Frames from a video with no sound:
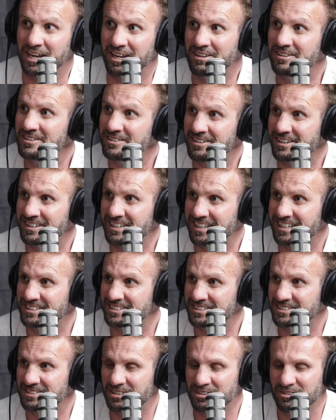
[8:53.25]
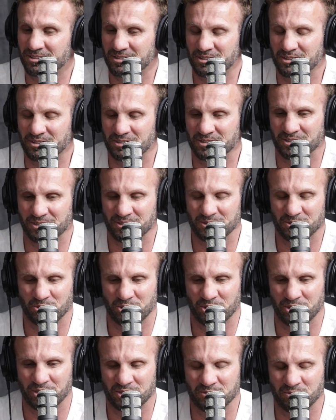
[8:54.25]
afraid, I guess you
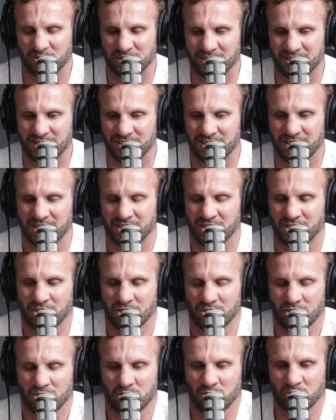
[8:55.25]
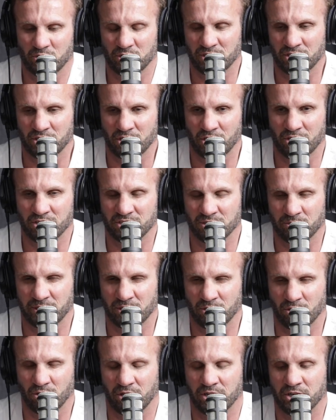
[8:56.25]
could use those words, but who
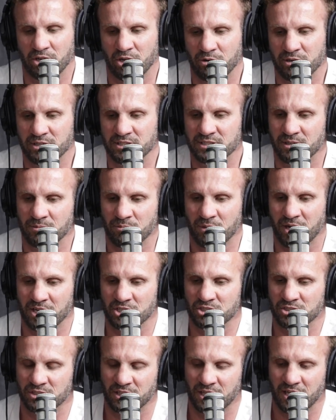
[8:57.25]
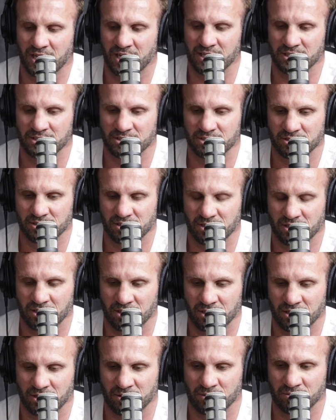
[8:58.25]
really knows? I mean, all I know is that martial
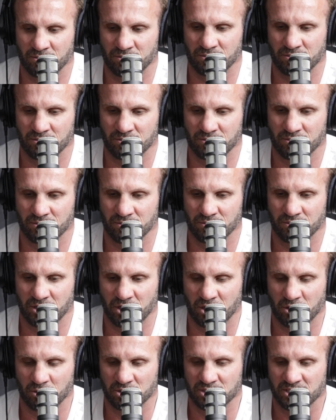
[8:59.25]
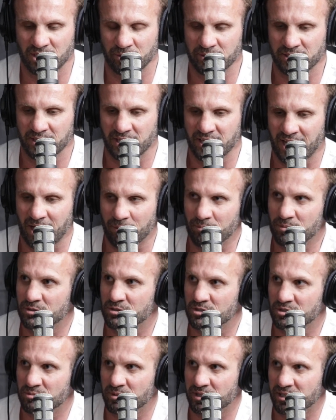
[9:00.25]
arts, was
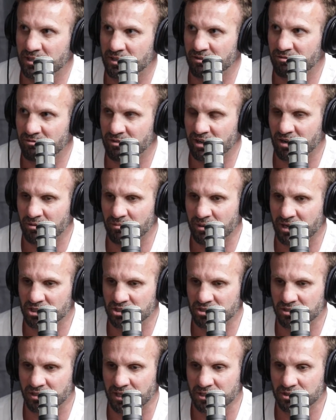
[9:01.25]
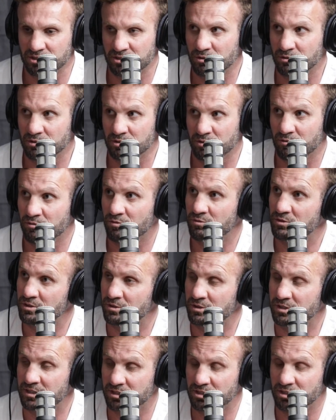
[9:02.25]
something that happened to me, and I found martial arts
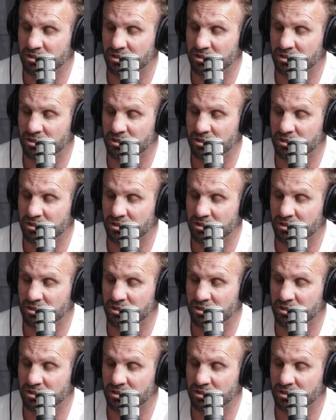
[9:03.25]
to